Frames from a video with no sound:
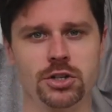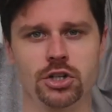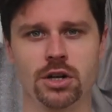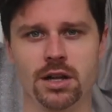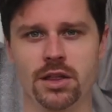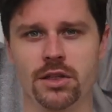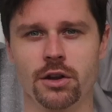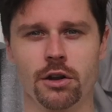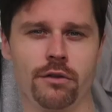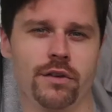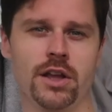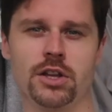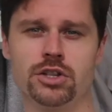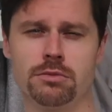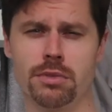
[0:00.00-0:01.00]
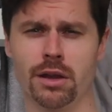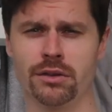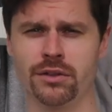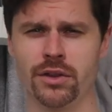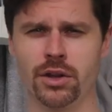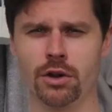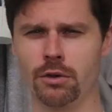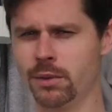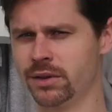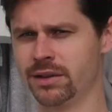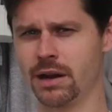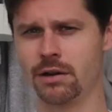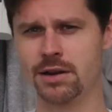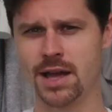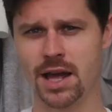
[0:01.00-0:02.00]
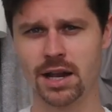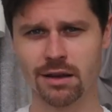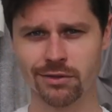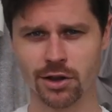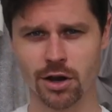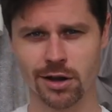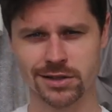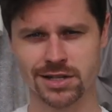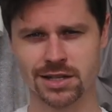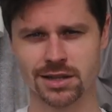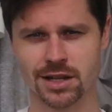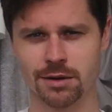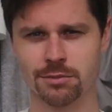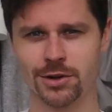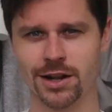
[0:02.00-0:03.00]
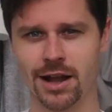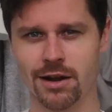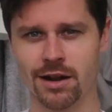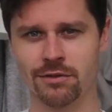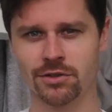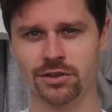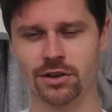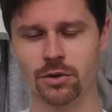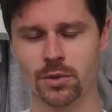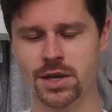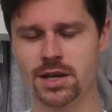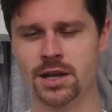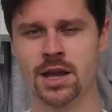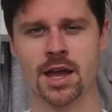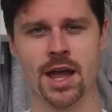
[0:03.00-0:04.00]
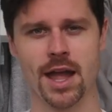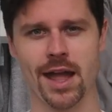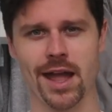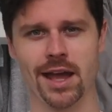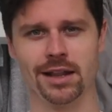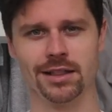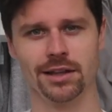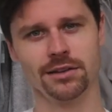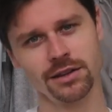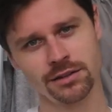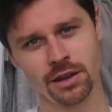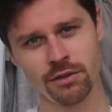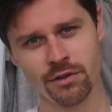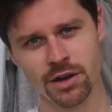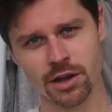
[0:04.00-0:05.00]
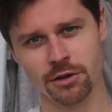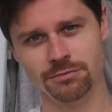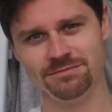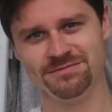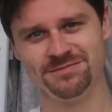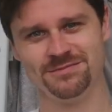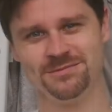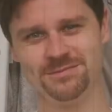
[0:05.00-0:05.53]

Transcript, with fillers: Make sure to hit the notification bell so that you don't miss out on any of the content that I'm putting out every single week. And let's get to the video.